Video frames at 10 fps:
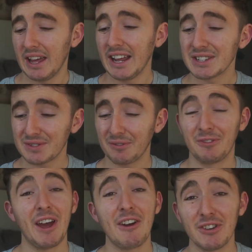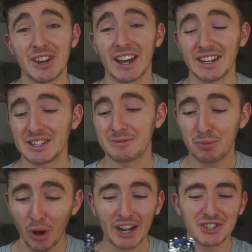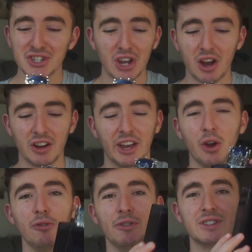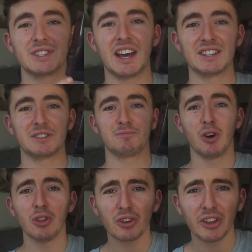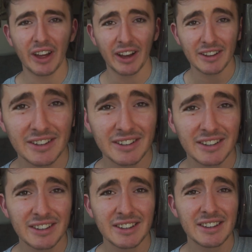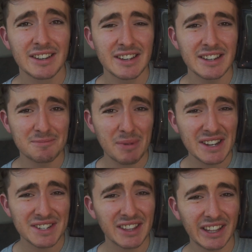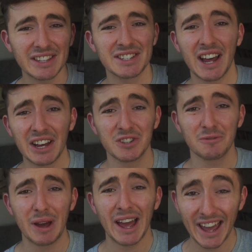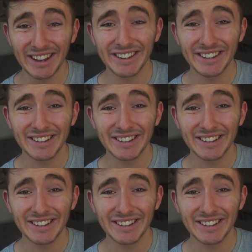It's very nice, but I just can't get over the size of this bottle. Look at that. It's basically the size of my head.